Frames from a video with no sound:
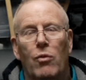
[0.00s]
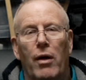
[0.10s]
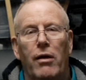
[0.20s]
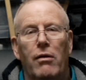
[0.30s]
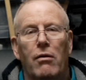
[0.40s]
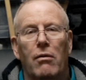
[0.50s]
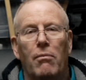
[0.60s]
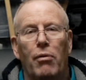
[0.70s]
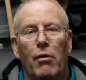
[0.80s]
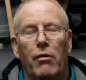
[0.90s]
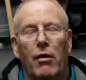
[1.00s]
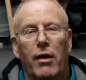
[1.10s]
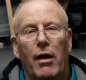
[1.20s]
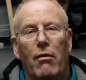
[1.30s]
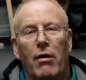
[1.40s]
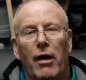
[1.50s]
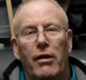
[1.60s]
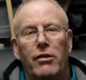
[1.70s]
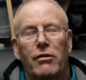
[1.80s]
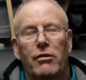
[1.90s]
where you can put your
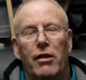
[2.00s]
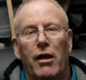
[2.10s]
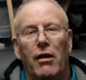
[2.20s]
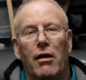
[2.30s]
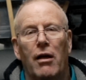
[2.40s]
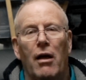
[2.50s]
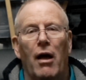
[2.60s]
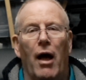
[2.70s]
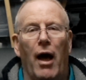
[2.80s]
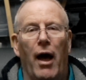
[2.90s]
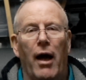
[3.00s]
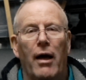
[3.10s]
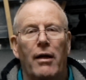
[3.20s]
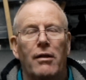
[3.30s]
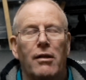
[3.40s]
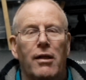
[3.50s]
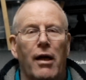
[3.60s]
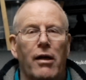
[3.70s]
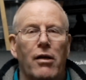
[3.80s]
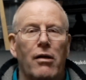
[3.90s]
calculations in and
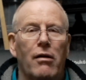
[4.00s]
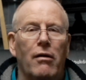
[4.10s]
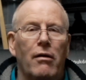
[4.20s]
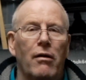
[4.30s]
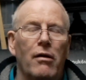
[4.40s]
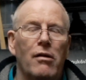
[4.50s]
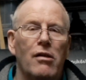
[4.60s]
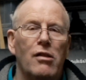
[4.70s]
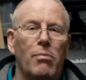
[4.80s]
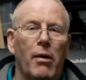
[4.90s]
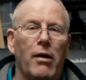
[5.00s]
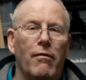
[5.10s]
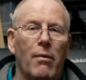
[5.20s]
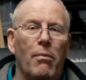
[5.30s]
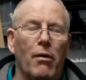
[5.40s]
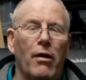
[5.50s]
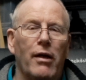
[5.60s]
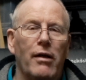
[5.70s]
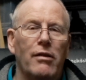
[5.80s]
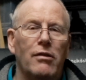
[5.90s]
get your speed of your
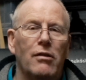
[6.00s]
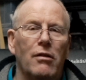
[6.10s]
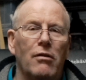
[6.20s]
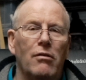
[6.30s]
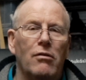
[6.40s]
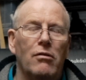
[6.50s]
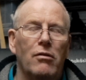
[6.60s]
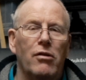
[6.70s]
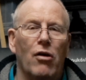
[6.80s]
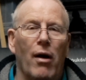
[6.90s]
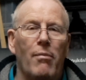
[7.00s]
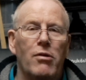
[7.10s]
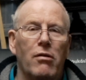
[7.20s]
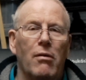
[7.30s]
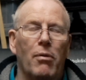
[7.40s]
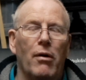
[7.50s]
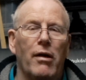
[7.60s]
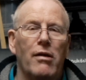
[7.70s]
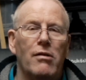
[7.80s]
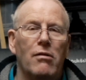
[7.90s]
pulleys and diameter of your
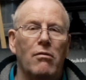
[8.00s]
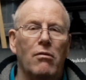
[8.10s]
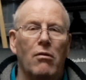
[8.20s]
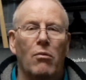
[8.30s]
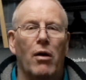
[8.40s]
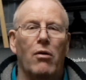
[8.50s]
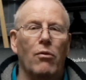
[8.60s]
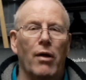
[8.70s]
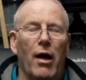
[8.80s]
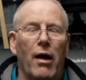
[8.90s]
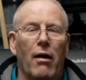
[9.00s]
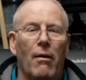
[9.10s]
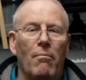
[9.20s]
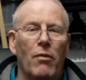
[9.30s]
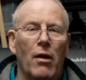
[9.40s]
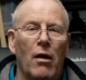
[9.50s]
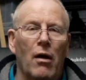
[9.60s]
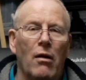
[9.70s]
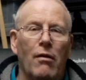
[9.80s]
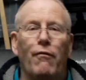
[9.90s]
pulleys and work all that out.
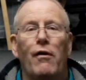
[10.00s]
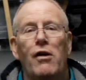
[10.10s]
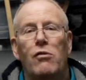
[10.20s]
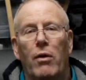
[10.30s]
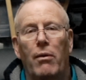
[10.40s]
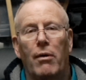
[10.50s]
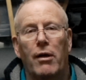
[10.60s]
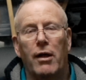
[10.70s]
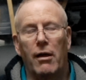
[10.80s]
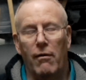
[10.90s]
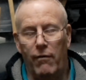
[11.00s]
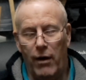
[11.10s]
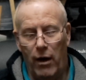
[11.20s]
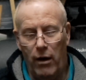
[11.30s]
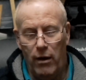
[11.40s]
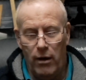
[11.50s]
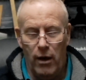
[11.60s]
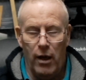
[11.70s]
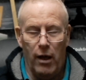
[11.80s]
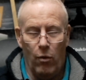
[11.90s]
The first one I'm going to give you,
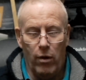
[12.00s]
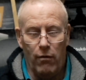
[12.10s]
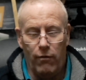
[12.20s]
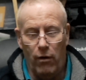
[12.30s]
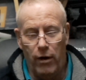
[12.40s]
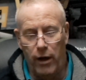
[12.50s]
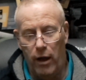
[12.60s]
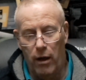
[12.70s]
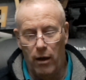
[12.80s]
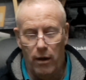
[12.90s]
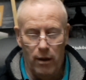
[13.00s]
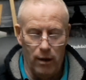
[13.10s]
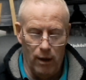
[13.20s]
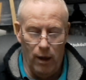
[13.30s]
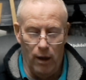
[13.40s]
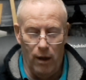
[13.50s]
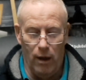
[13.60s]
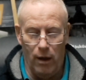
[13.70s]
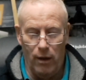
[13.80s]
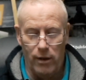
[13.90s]
when I find it,
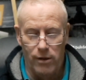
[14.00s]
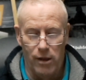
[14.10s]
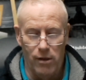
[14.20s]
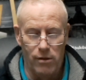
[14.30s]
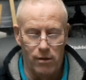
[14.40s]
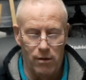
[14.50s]
he says,